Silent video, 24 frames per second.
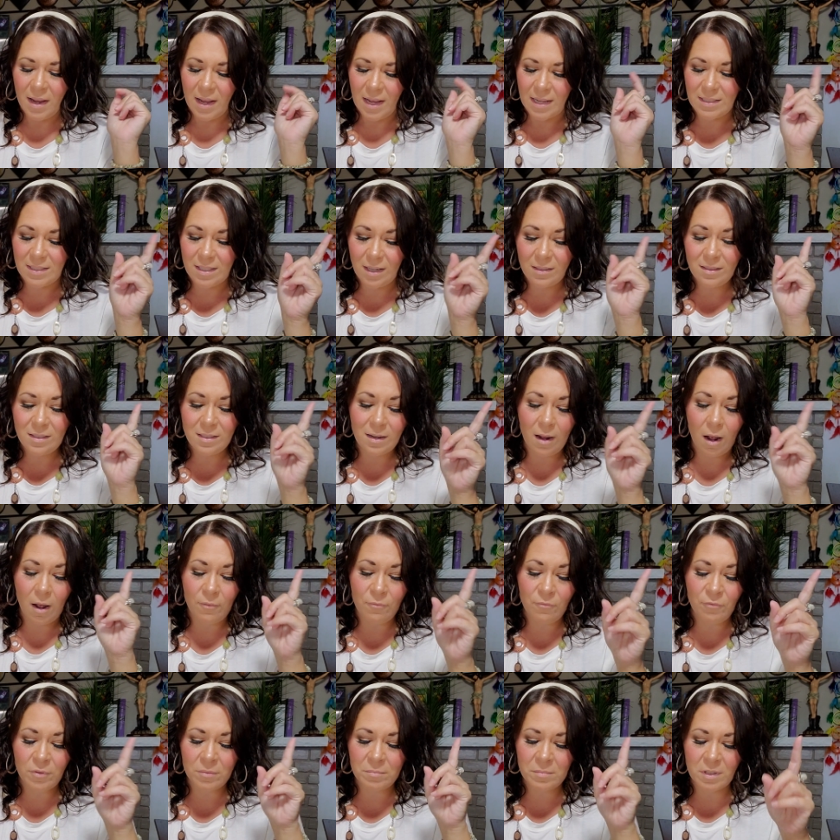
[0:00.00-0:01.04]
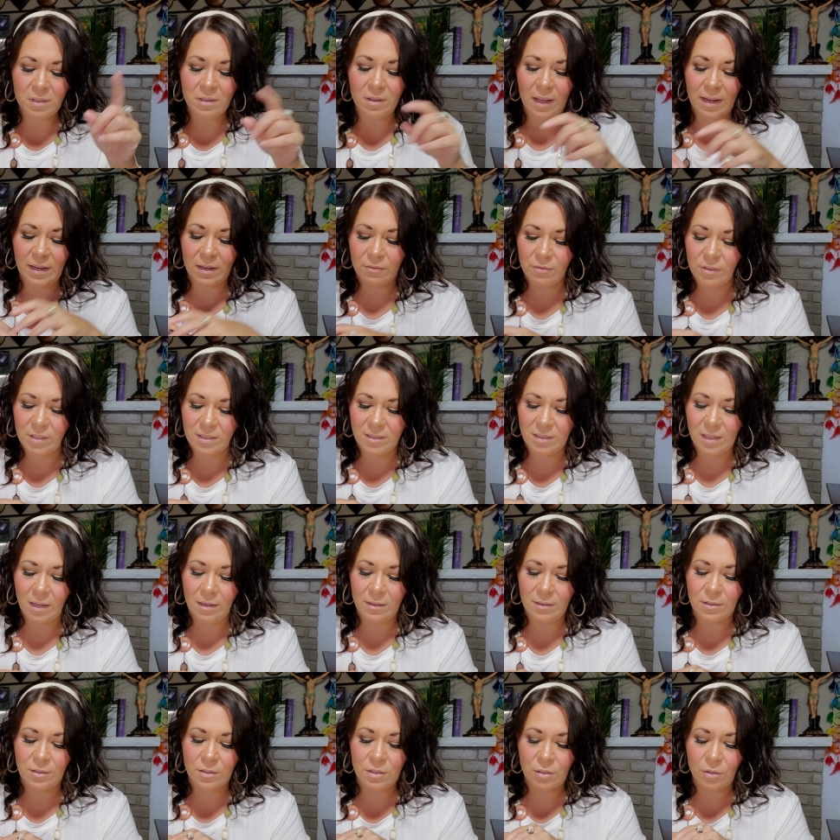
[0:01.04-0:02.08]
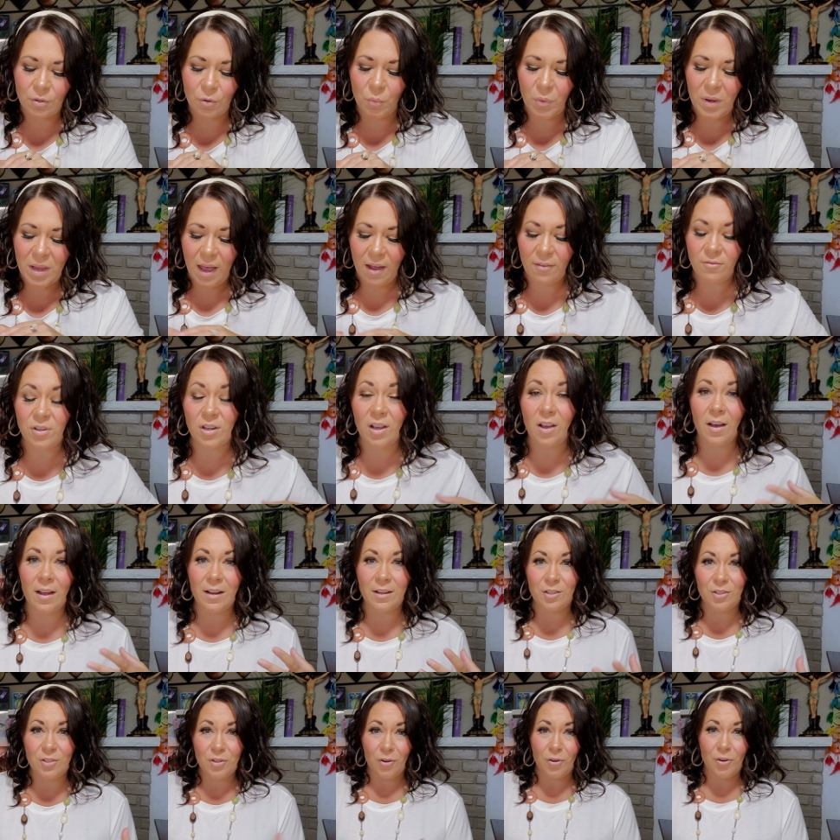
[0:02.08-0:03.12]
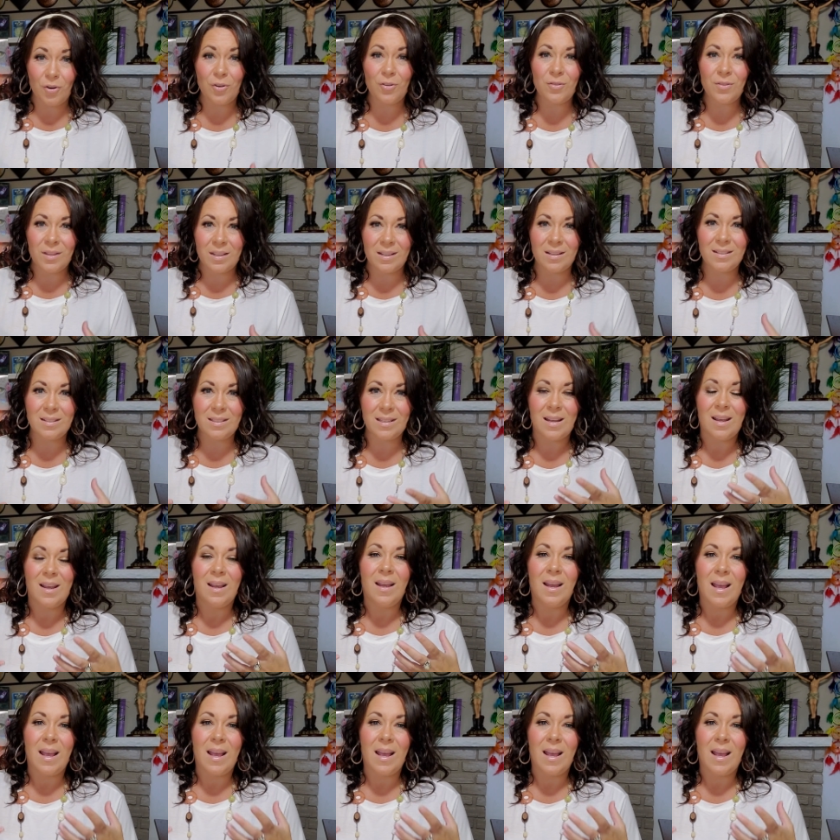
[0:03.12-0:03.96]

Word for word: It does come from the light of the sun. And so we have to kind of turn this